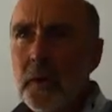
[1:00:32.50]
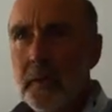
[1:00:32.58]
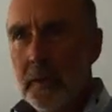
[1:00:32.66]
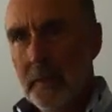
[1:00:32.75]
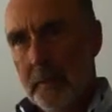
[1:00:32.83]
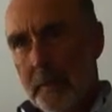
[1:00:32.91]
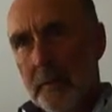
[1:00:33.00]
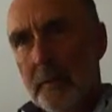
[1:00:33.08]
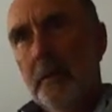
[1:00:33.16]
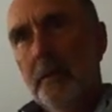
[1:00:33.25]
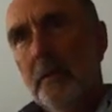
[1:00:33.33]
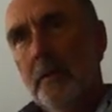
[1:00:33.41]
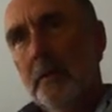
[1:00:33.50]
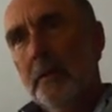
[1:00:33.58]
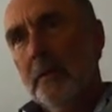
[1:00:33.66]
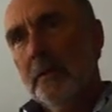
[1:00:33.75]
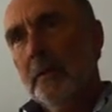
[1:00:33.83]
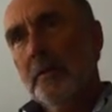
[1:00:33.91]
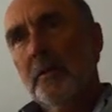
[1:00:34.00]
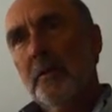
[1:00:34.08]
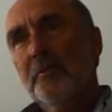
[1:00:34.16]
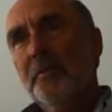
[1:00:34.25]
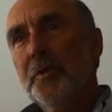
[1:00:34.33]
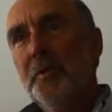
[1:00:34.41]
Yeah. You know, I'll
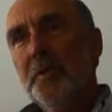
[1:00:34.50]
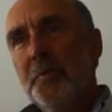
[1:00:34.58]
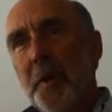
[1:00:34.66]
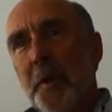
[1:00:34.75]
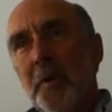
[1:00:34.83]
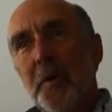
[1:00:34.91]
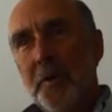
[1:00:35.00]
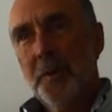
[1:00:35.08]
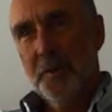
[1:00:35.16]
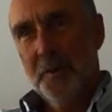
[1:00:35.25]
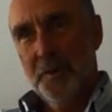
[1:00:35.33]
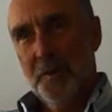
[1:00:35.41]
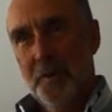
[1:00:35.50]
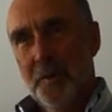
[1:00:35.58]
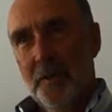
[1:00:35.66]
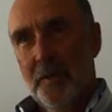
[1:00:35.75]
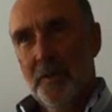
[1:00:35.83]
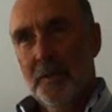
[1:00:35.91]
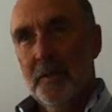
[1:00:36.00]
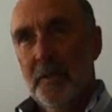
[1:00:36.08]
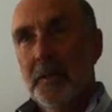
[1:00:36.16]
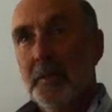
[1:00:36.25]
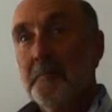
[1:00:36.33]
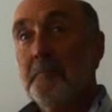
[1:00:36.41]
often use paradox.
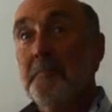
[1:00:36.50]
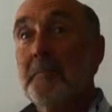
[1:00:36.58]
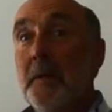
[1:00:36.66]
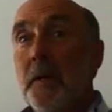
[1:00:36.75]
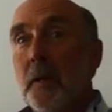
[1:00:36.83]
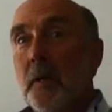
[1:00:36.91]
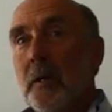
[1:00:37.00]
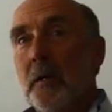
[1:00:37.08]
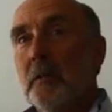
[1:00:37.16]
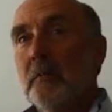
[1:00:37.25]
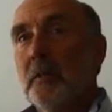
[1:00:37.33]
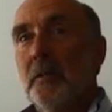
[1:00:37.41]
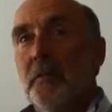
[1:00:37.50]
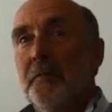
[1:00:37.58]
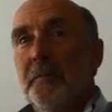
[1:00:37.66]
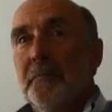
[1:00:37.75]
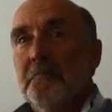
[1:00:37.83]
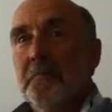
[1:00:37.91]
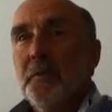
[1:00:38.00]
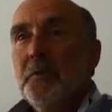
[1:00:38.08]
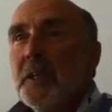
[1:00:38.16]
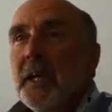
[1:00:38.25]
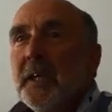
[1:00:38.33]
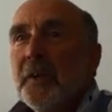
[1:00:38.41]
Um, I'll, I'll often do
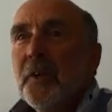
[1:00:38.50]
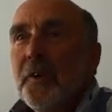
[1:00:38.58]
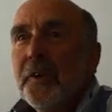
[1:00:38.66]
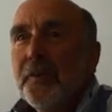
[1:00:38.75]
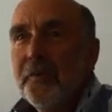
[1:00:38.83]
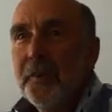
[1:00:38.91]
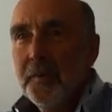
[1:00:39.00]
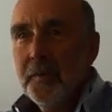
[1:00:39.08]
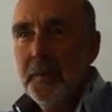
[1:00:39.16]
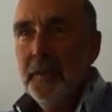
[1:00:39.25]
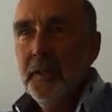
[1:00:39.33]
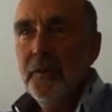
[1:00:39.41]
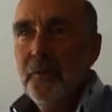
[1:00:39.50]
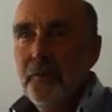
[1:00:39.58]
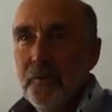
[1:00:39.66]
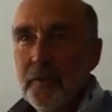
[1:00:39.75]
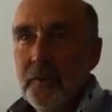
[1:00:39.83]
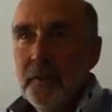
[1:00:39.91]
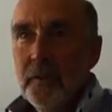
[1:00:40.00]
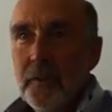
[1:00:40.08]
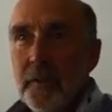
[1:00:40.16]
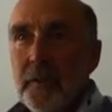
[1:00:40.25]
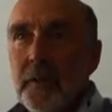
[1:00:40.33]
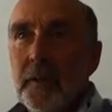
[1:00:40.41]
tantalizing things.
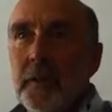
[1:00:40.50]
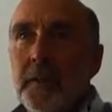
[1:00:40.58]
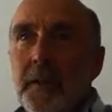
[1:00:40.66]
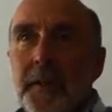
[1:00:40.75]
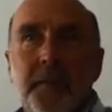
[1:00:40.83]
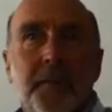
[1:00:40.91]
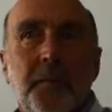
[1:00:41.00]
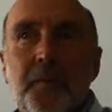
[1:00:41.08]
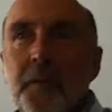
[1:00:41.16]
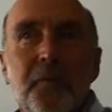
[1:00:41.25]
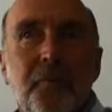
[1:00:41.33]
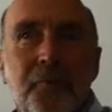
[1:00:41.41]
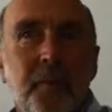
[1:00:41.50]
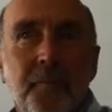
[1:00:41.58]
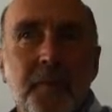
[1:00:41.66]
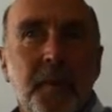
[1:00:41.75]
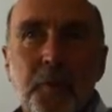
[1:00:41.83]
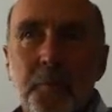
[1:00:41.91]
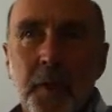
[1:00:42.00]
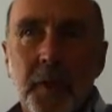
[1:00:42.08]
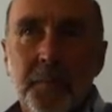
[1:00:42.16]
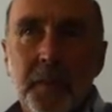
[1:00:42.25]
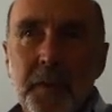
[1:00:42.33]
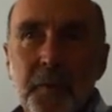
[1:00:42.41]
You know, I can think of something that
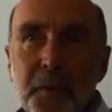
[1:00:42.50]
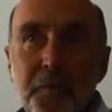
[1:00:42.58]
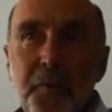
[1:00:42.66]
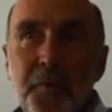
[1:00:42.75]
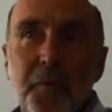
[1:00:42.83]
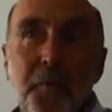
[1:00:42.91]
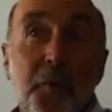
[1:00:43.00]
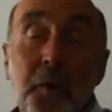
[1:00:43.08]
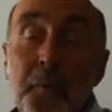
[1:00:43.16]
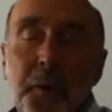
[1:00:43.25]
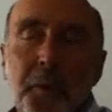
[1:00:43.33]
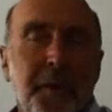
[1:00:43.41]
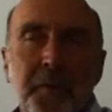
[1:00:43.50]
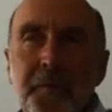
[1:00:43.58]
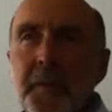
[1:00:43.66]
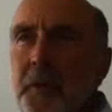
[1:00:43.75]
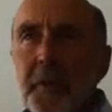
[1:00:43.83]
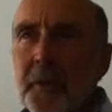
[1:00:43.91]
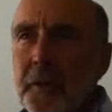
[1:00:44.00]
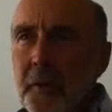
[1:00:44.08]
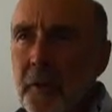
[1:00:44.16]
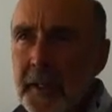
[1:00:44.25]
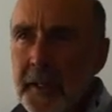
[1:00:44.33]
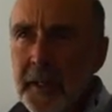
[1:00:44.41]
might be useful for you, but I don't think you're going to
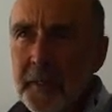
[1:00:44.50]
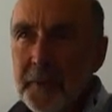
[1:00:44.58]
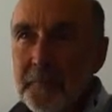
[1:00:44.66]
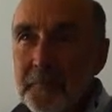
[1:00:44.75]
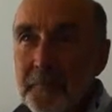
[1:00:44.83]
like it.